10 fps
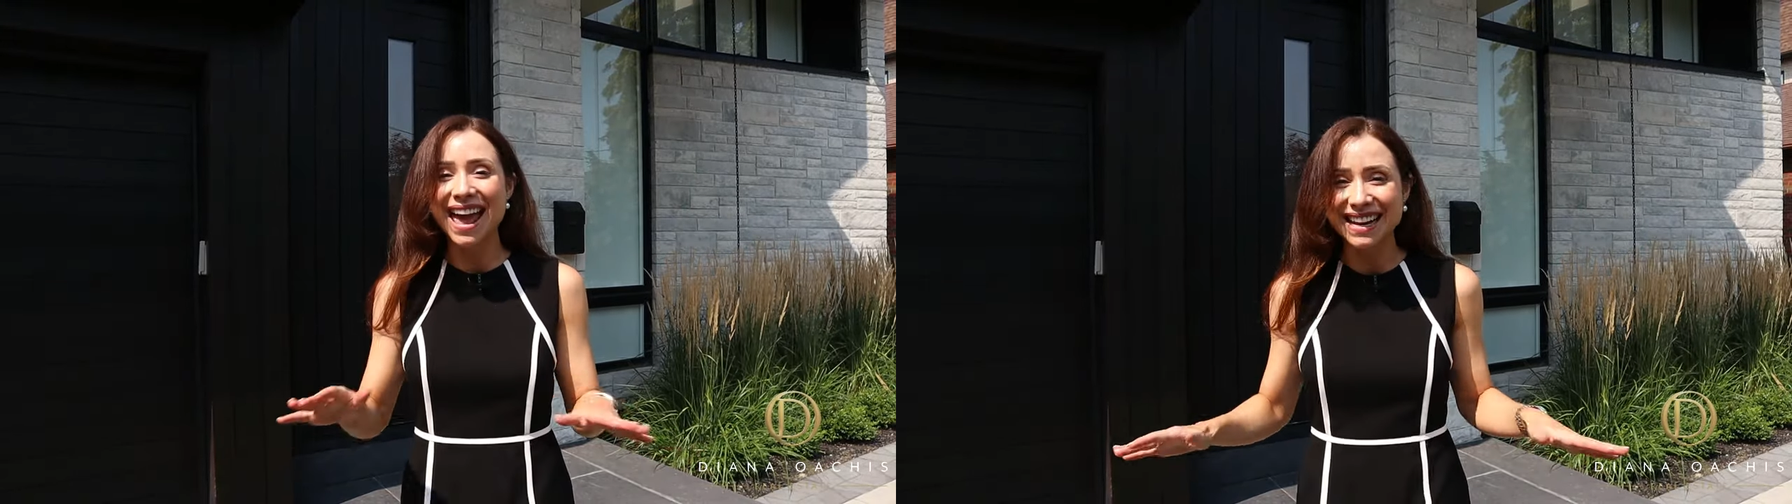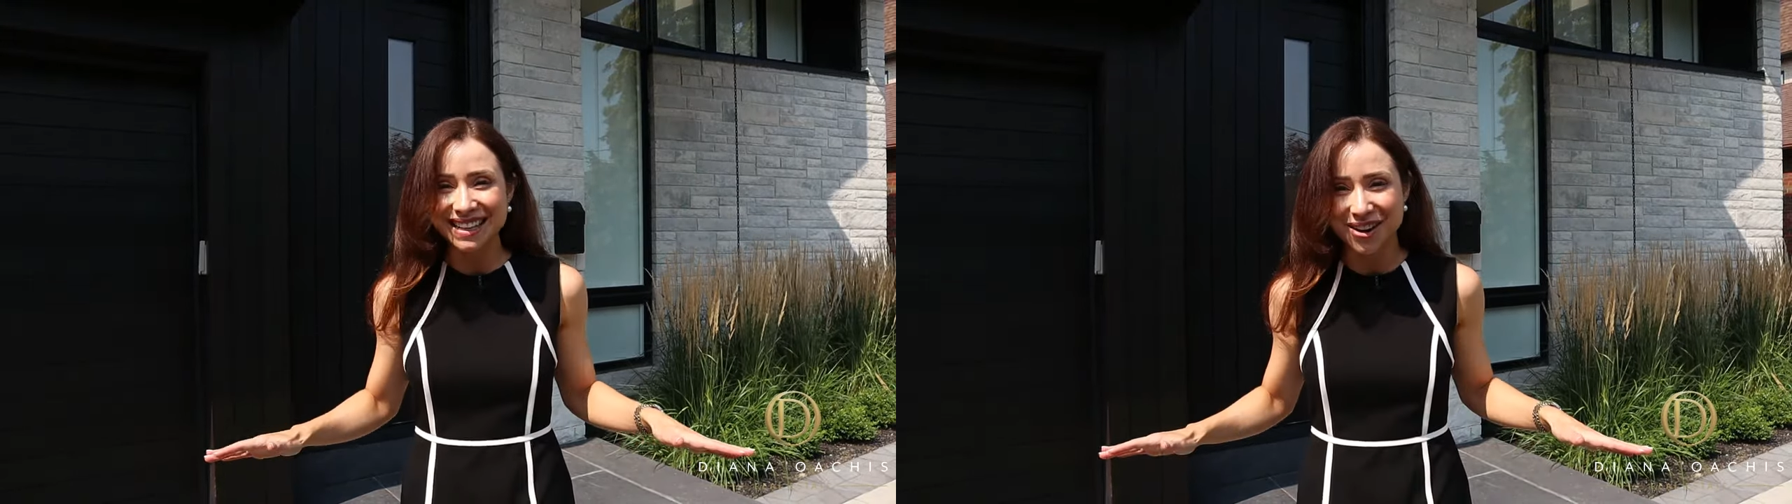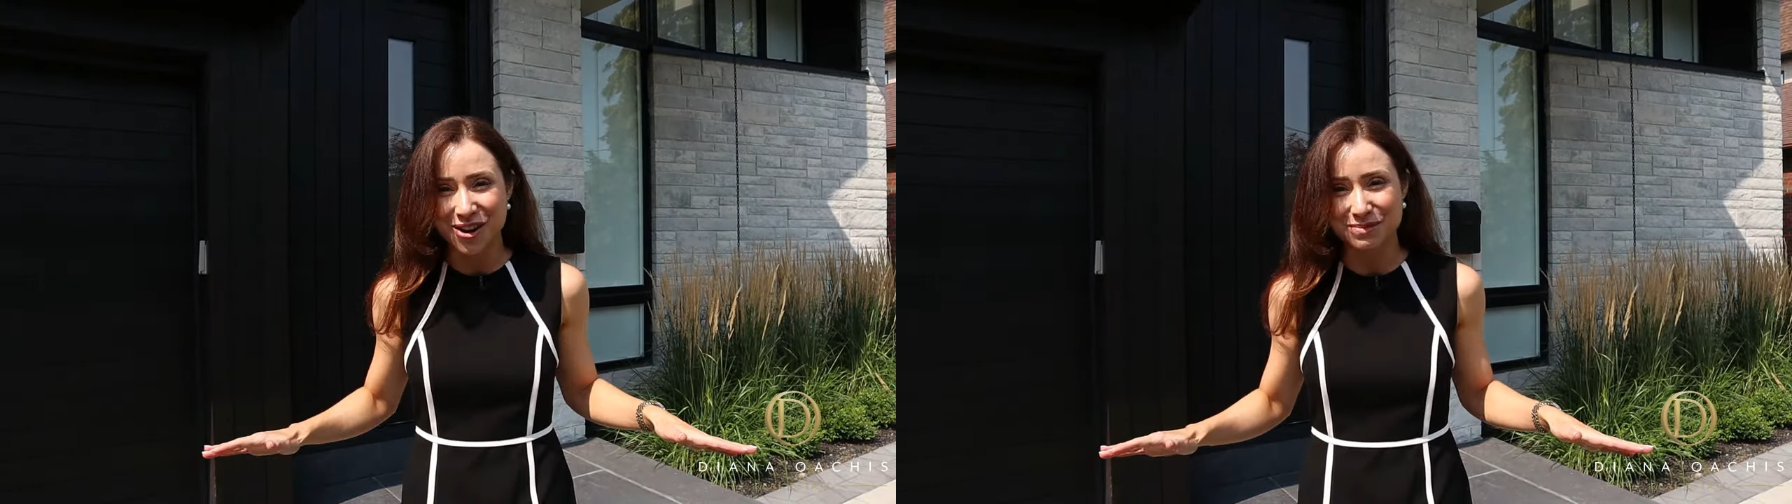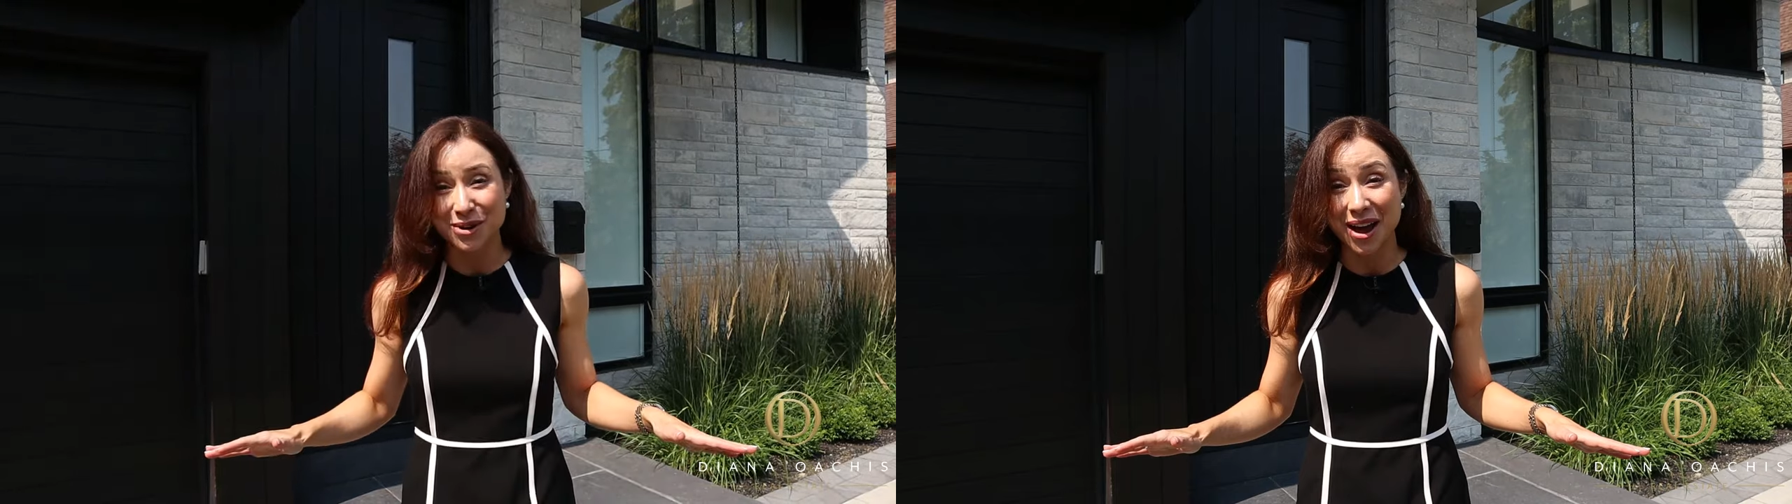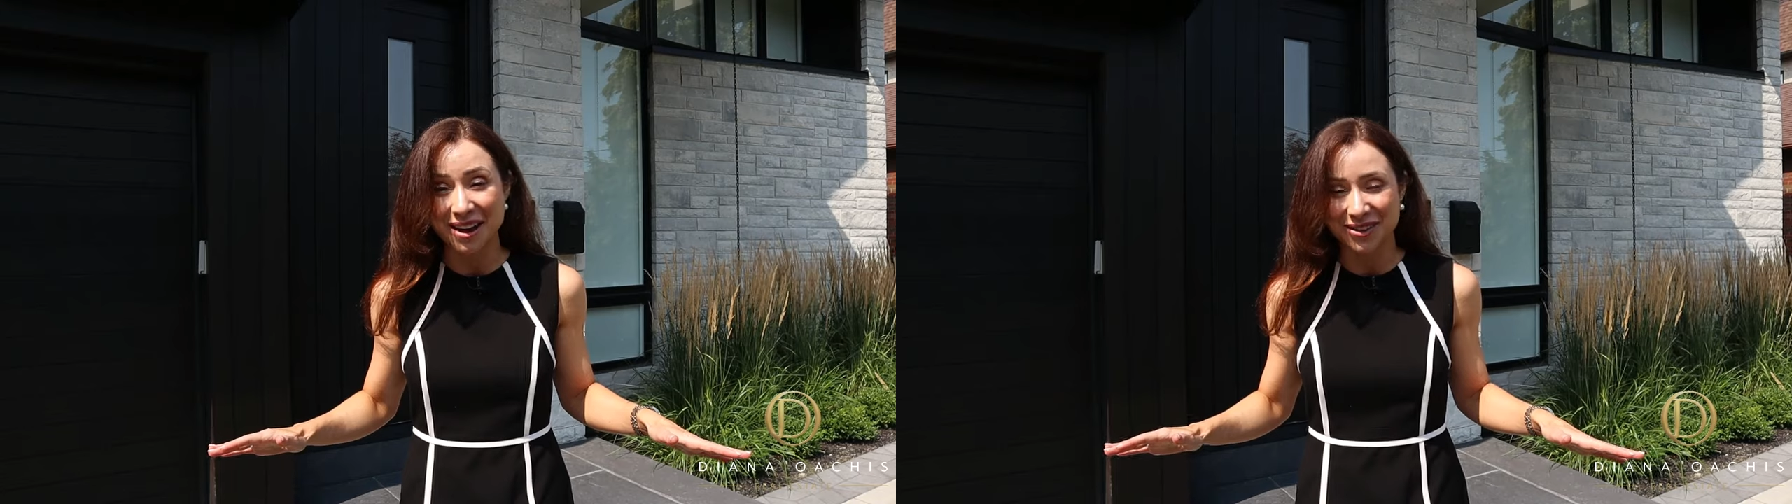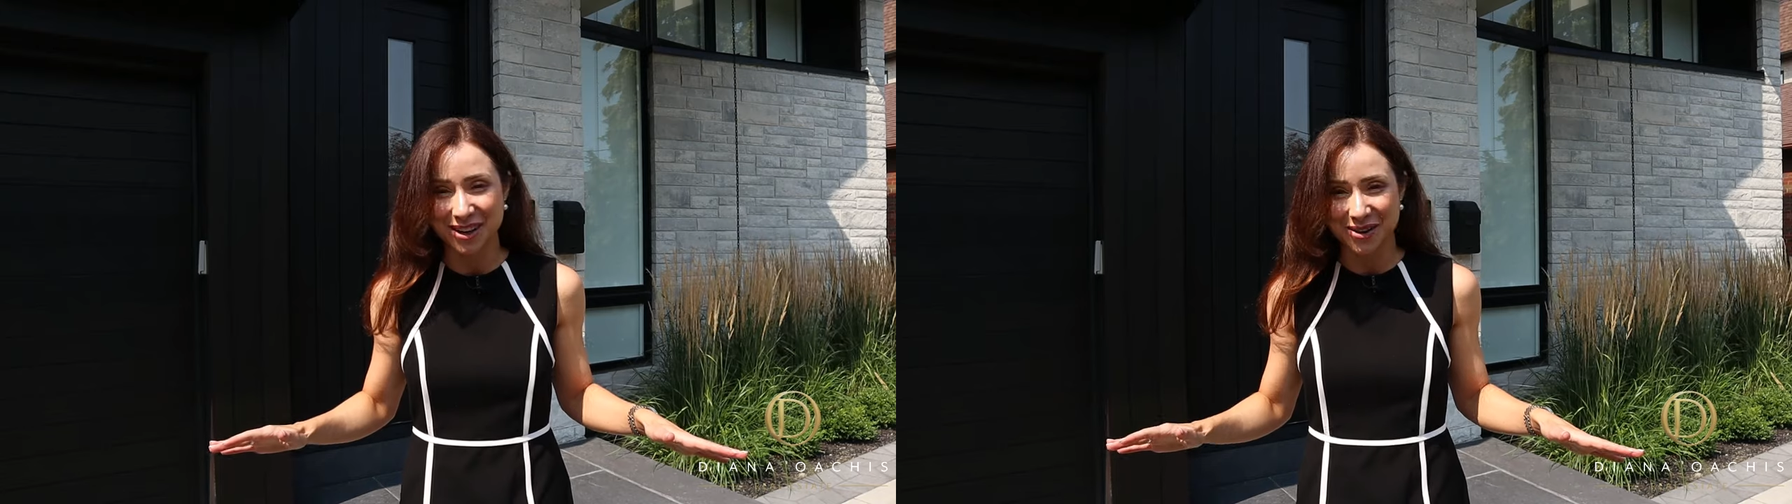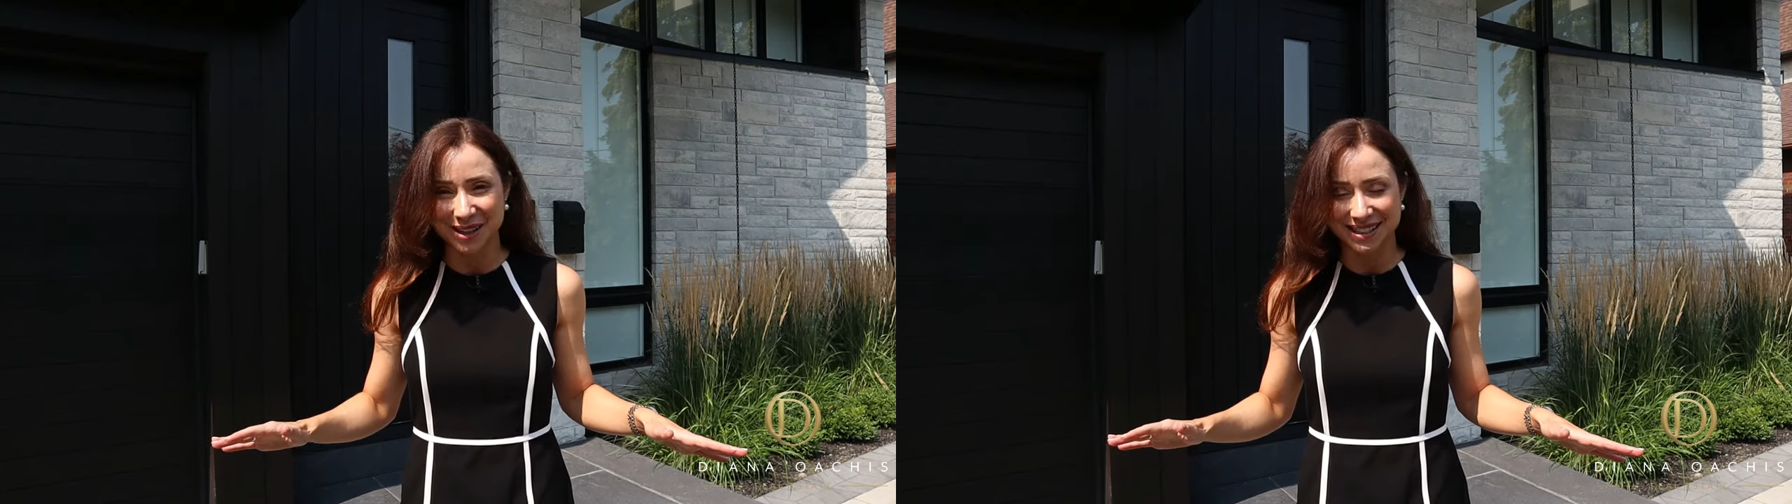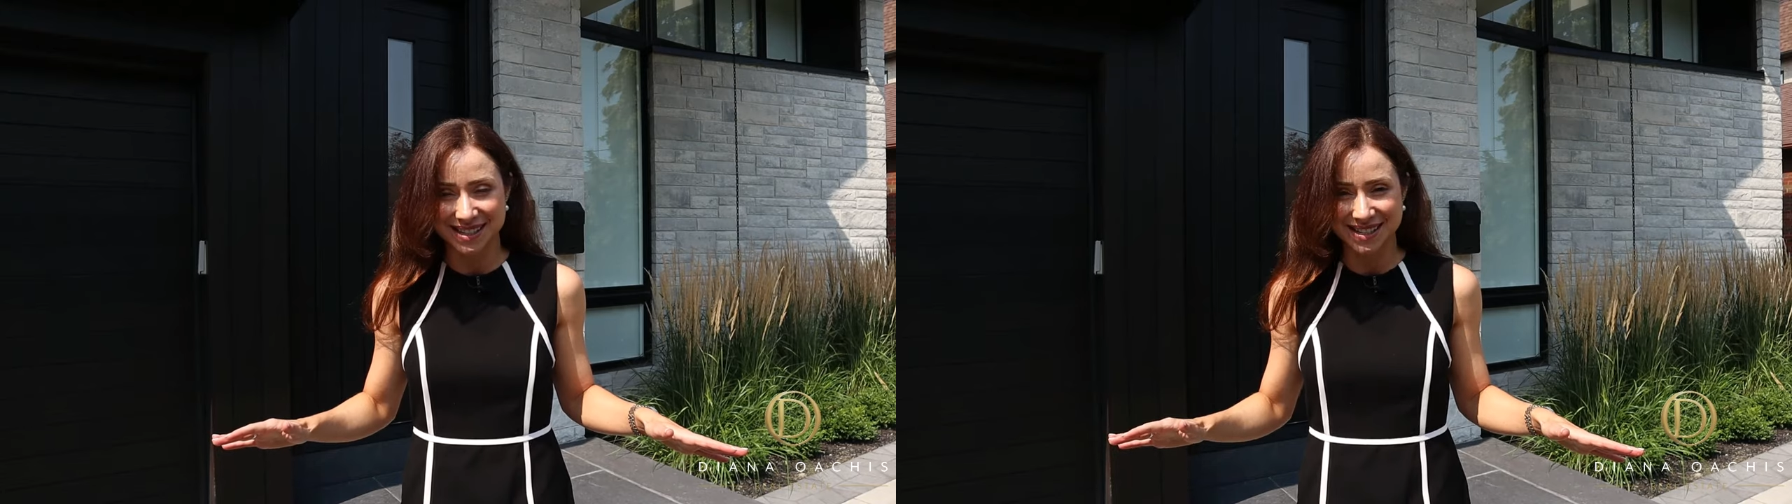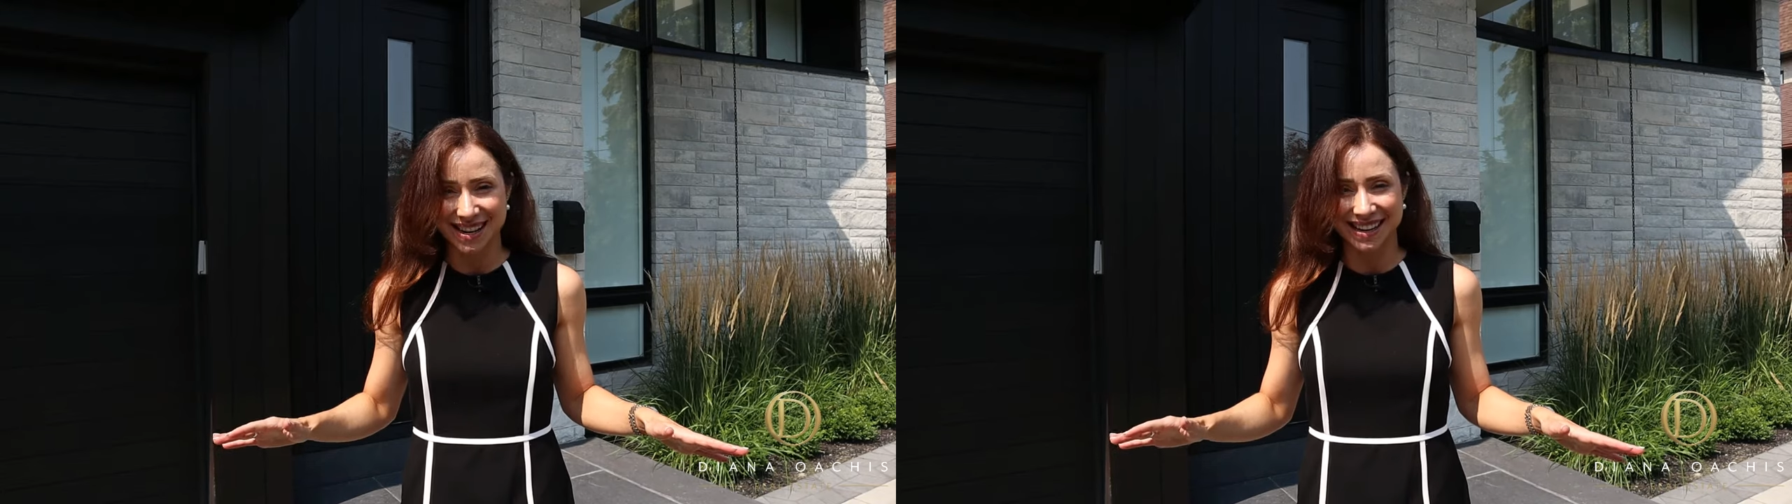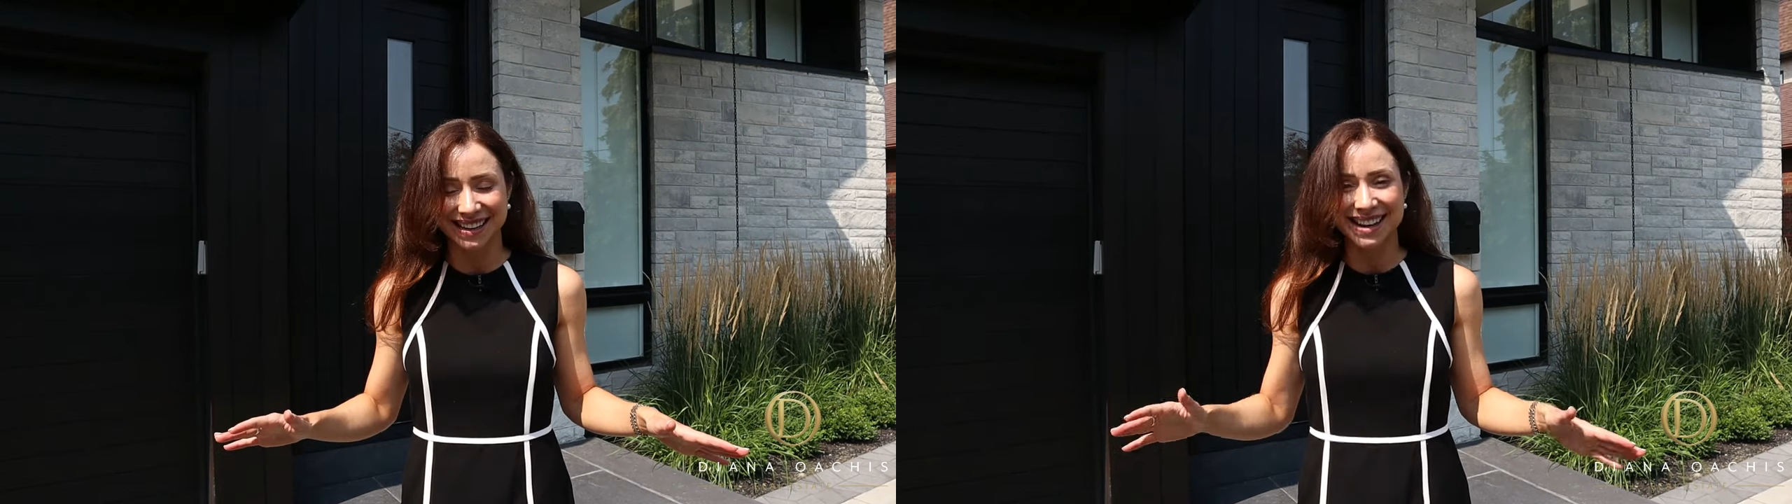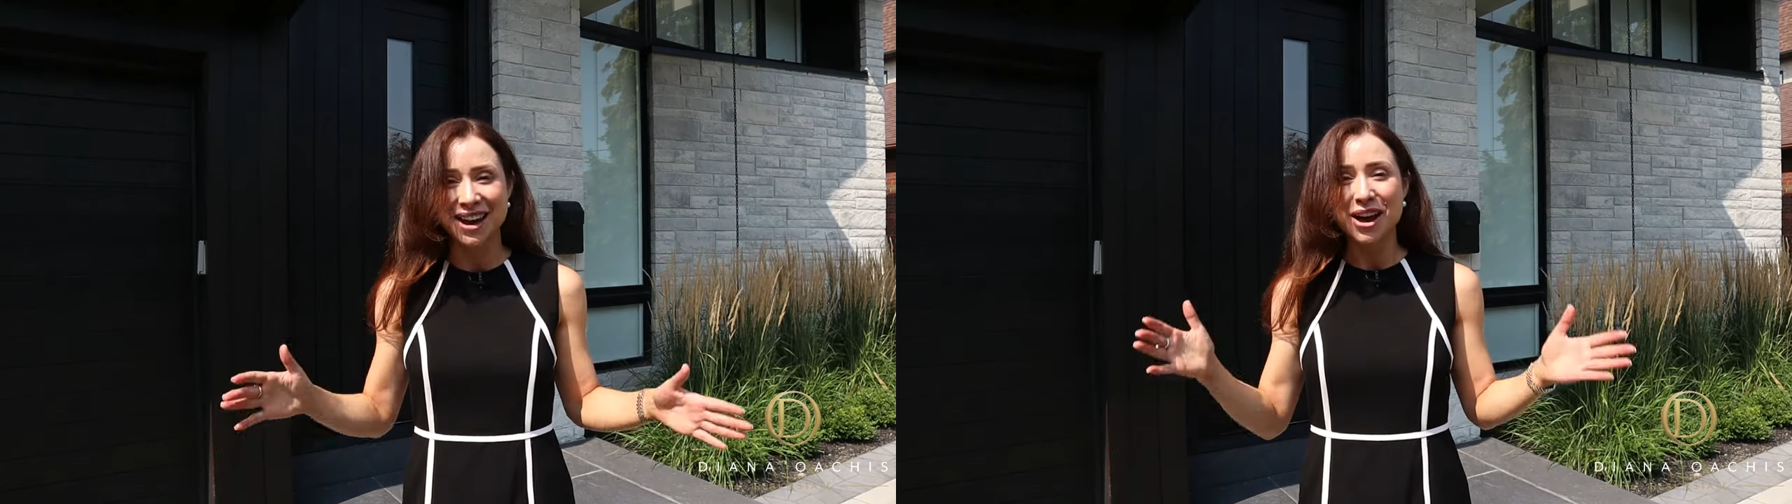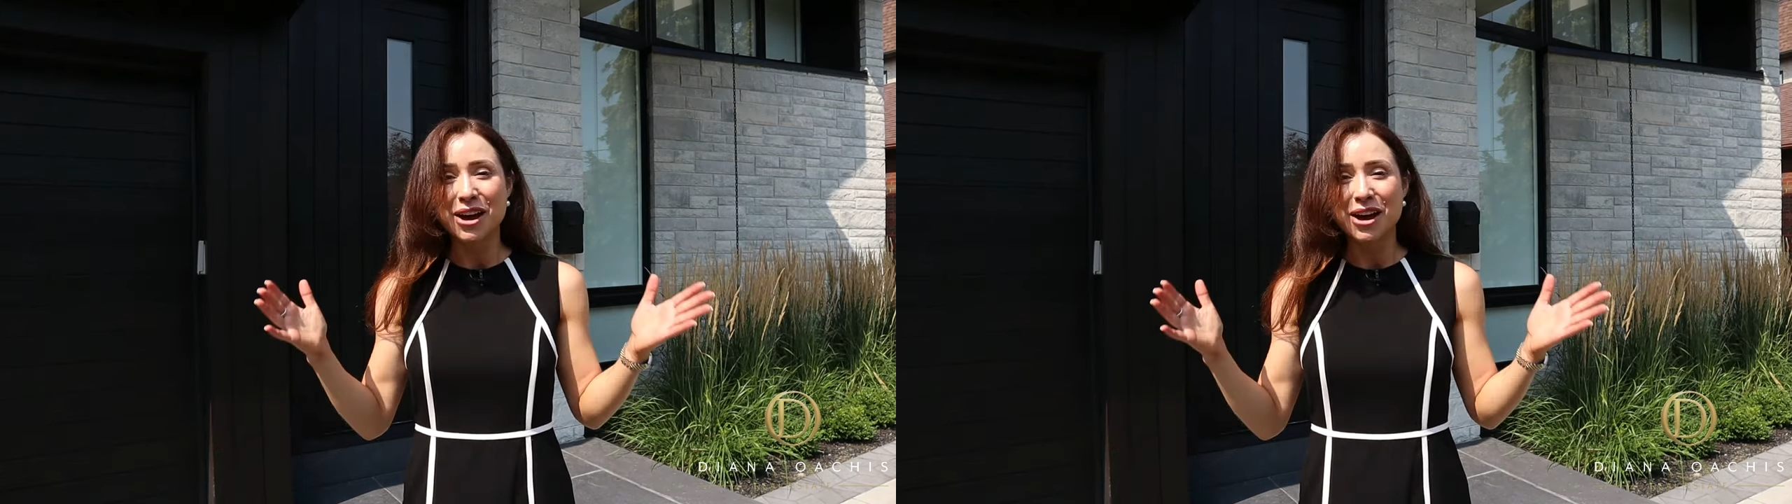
any home you're ever going to see.